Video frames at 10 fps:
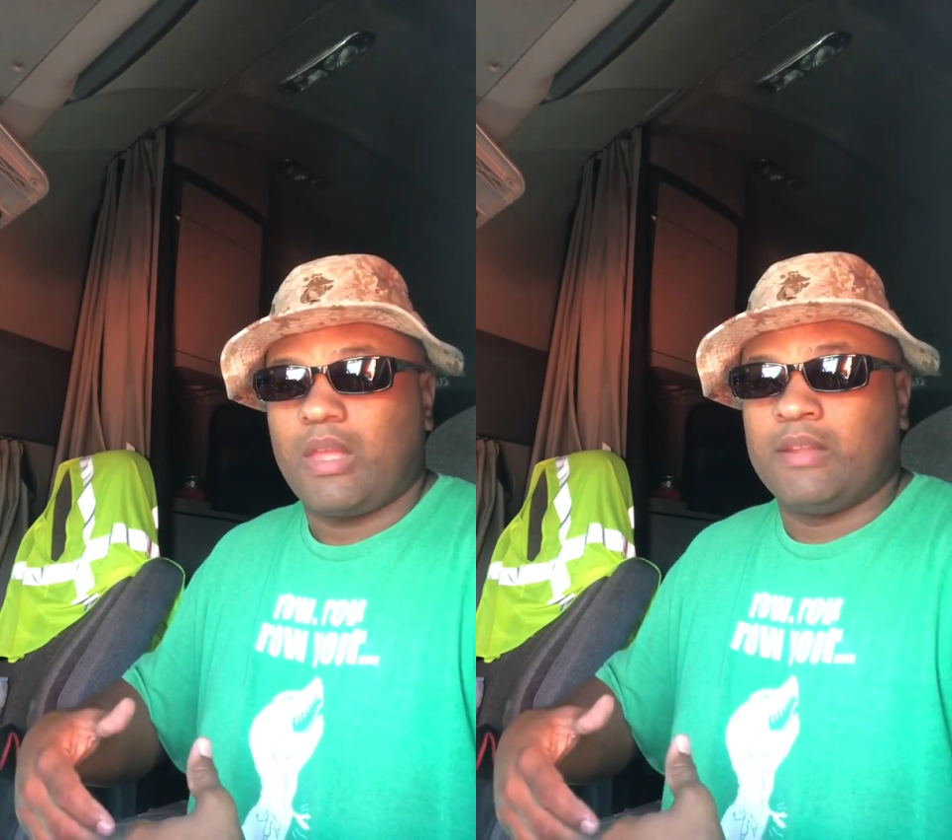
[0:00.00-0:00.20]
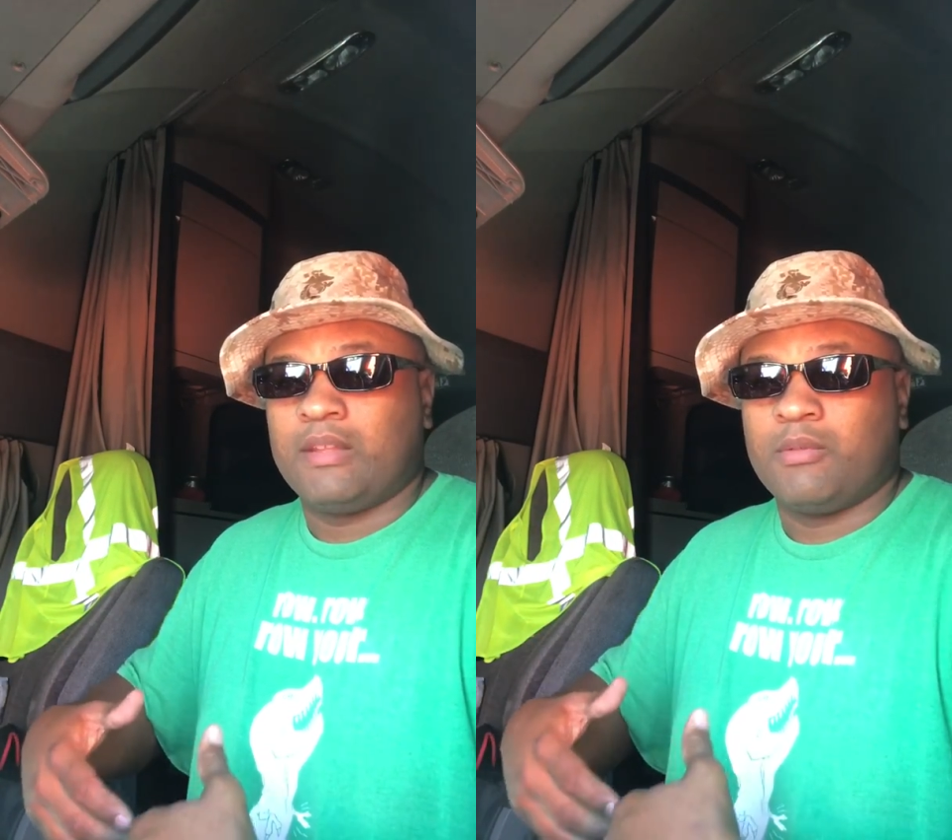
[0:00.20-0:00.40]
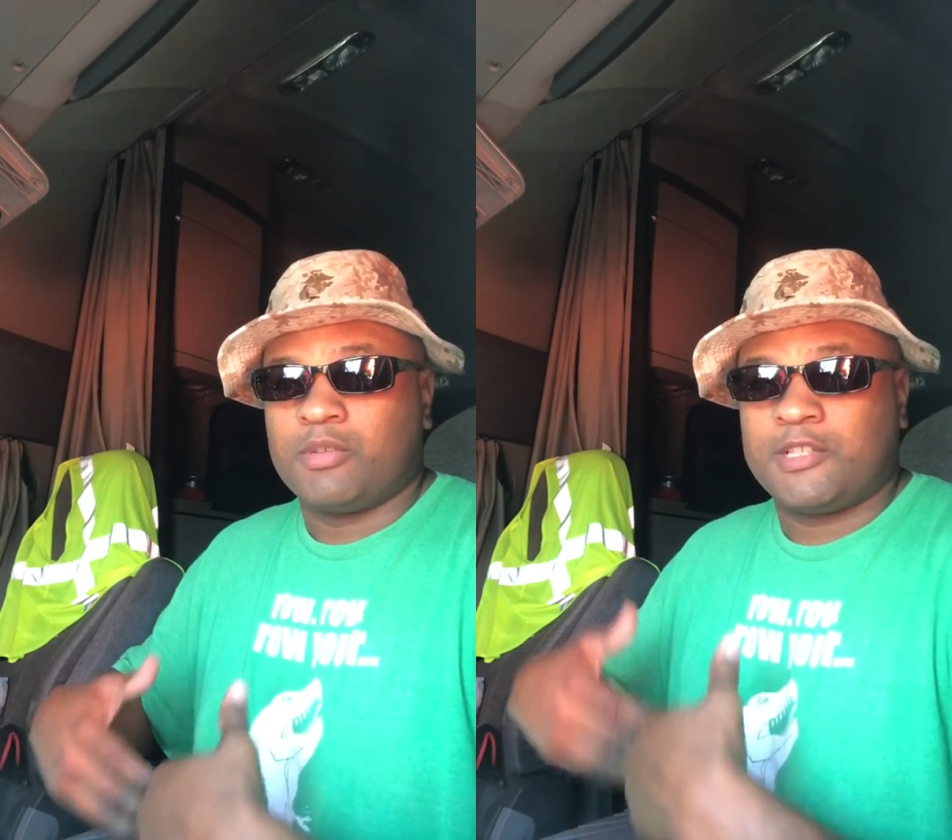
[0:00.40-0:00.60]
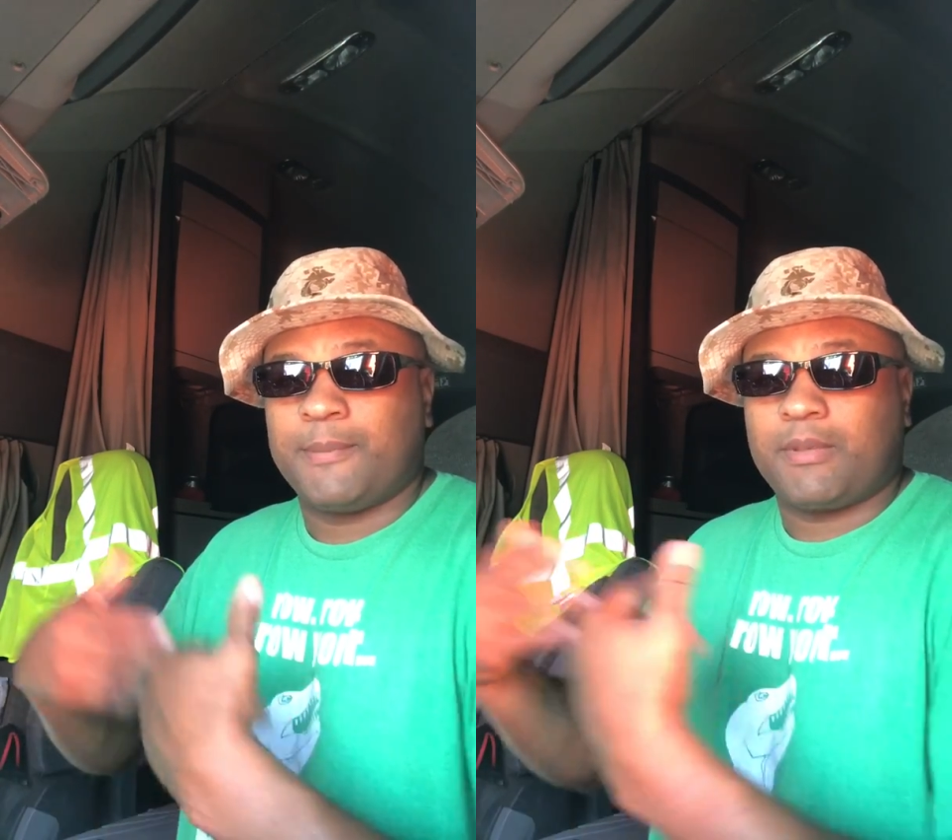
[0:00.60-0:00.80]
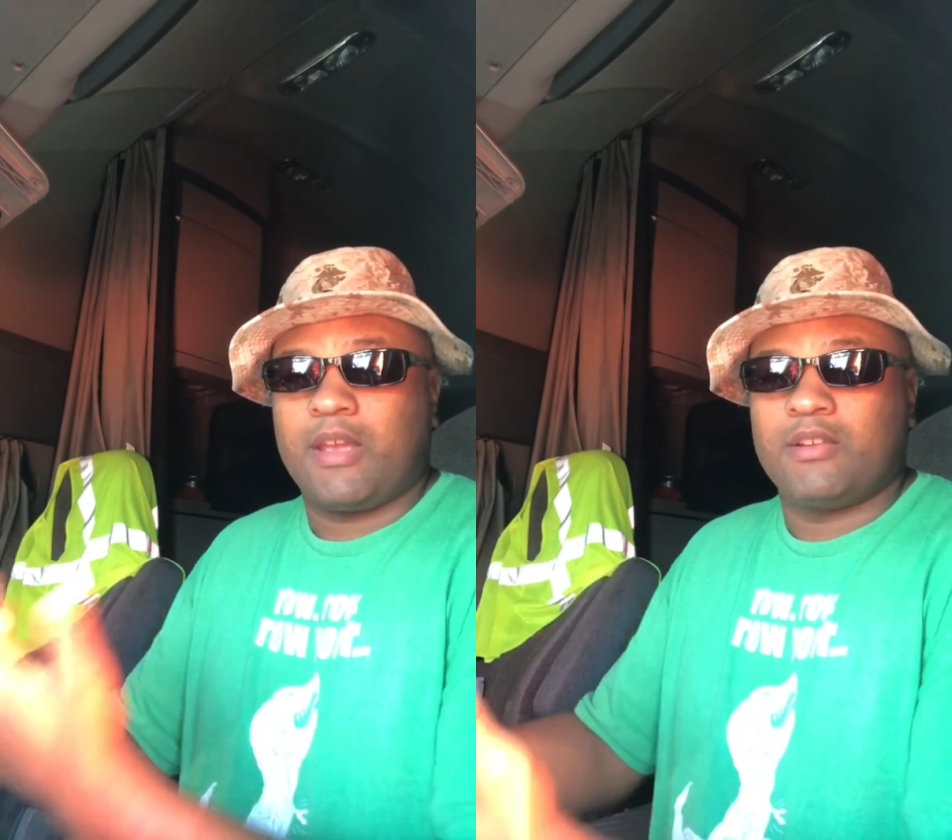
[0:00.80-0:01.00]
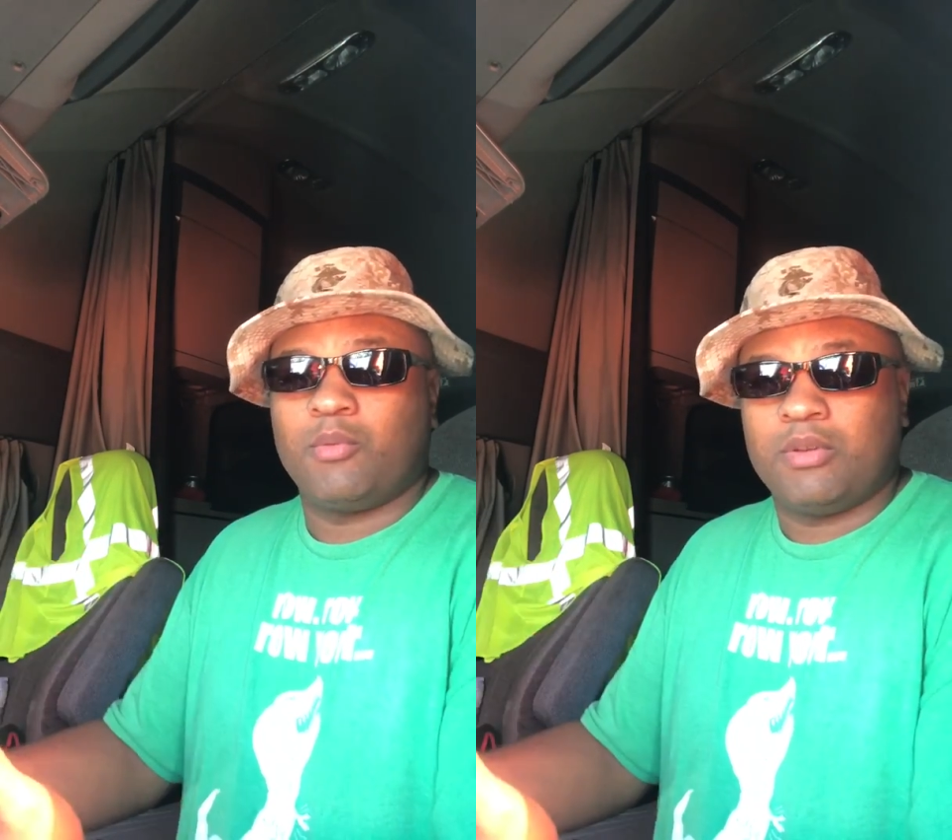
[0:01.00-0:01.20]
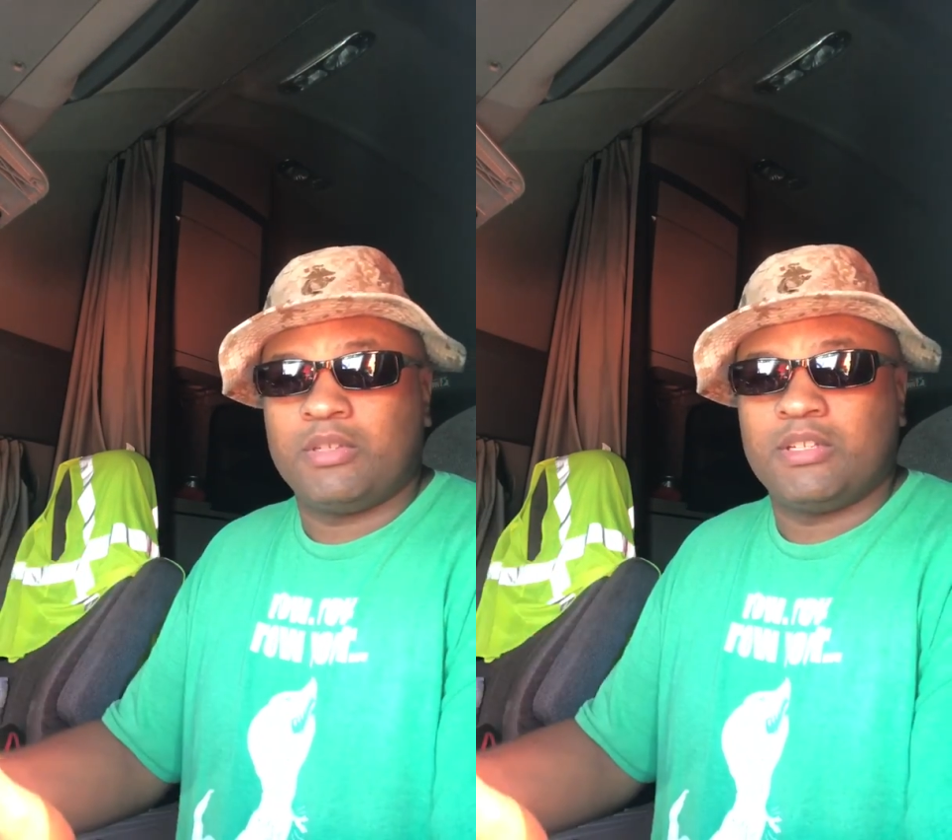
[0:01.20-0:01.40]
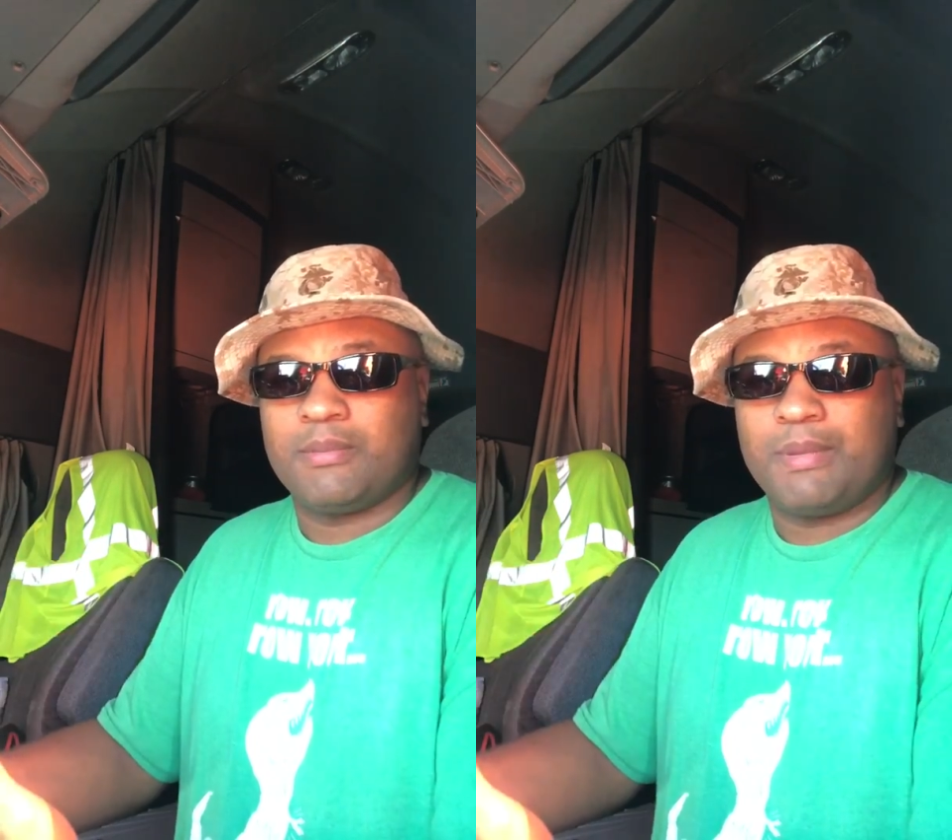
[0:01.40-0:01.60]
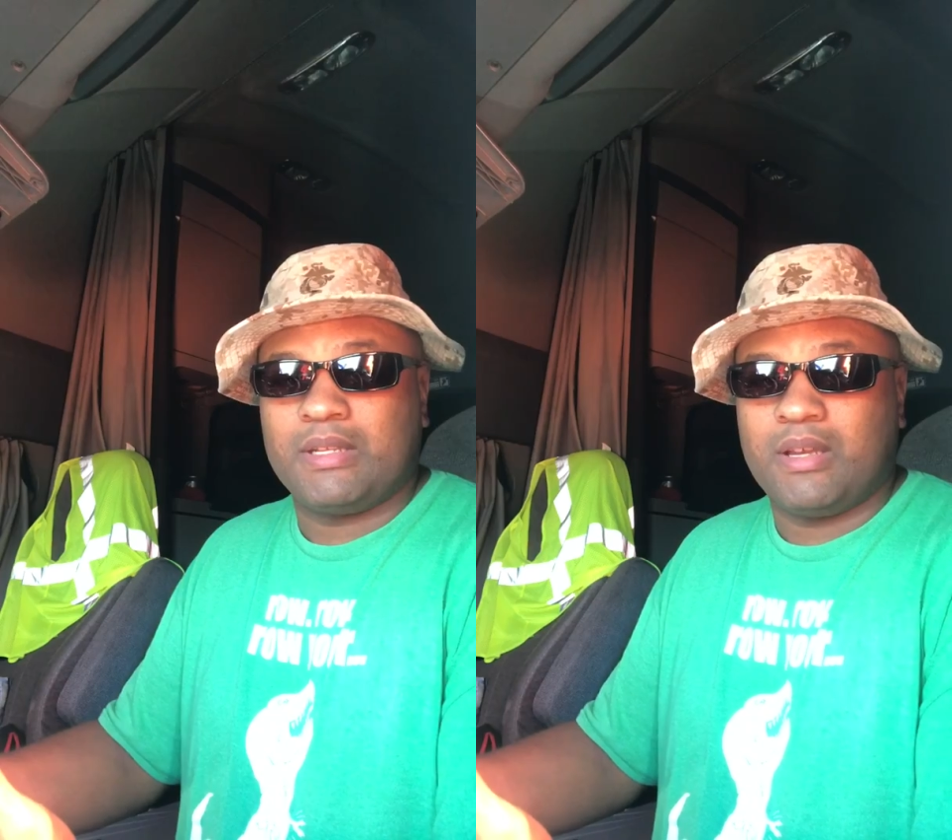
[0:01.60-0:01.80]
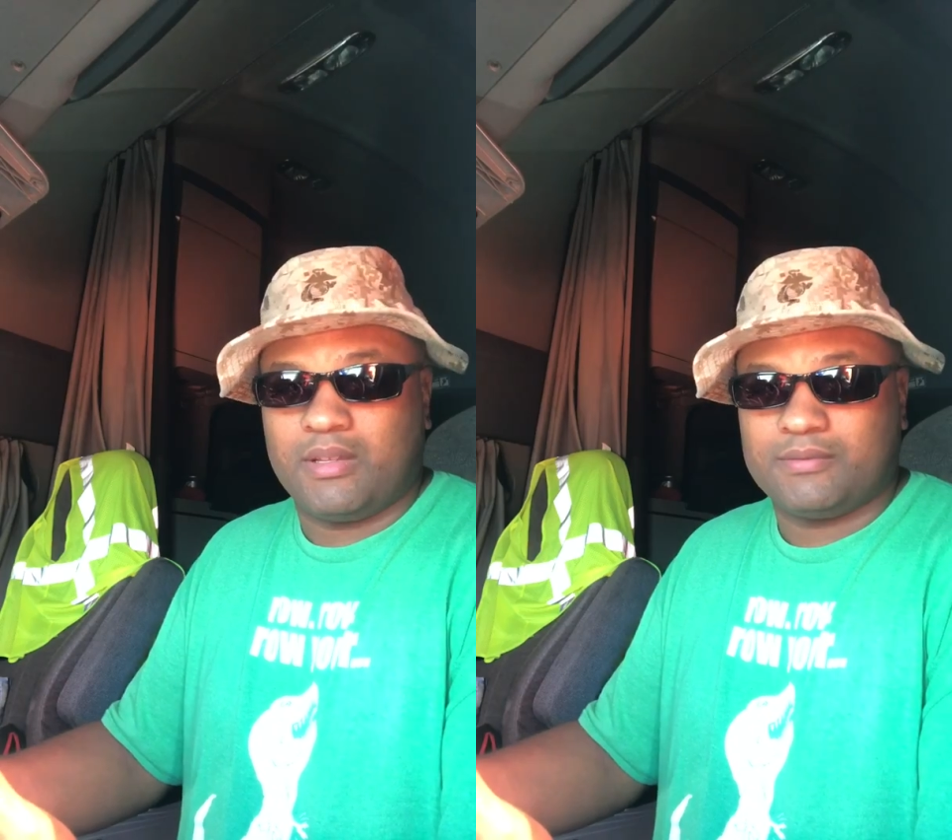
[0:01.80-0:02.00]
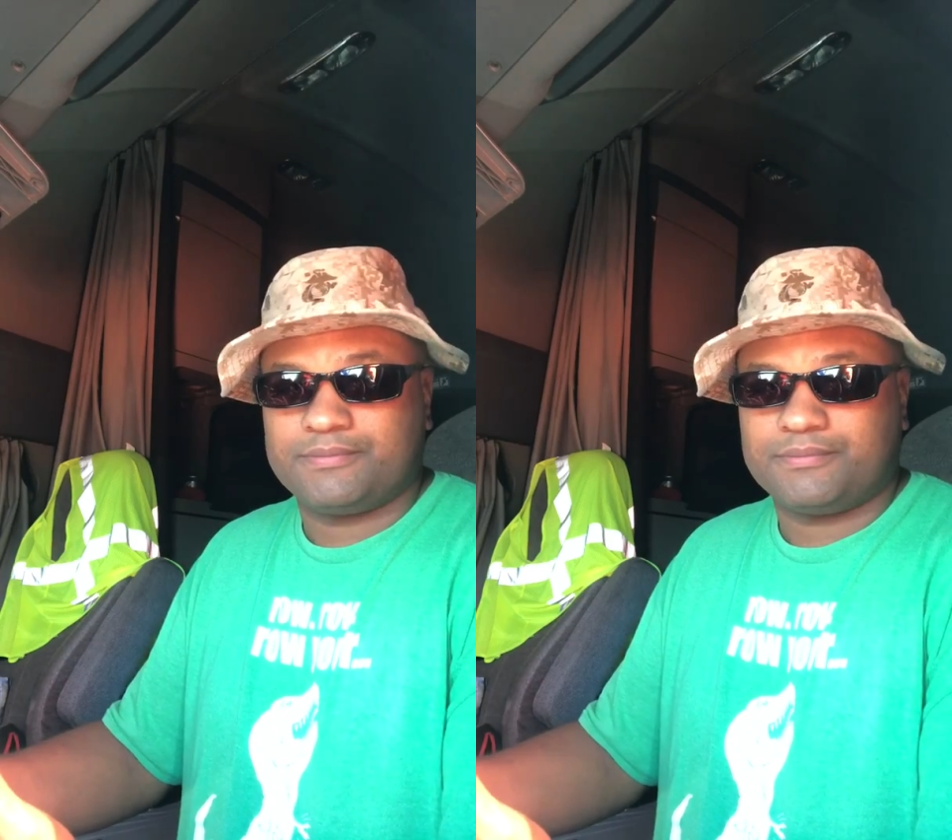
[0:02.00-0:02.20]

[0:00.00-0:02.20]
and then reciprocated what needed to be done.